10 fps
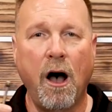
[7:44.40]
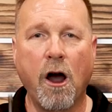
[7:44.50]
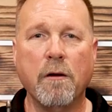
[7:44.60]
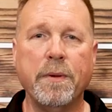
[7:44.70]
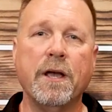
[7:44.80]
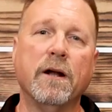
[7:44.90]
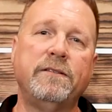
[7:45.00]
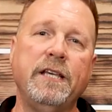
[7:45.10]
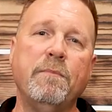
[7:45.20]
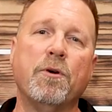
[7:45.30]

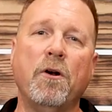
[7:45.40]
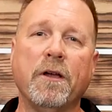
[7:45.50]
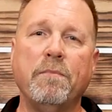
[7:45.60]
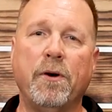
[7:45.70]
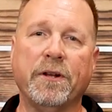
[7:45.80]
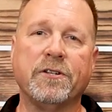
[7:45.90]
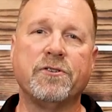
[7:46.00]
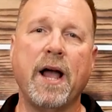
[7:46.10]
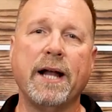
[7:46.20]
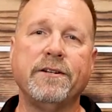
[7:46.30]
RBRT broken bolt
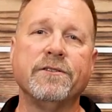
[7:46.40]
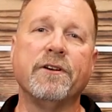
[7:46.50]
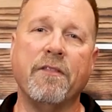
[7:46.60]
extractors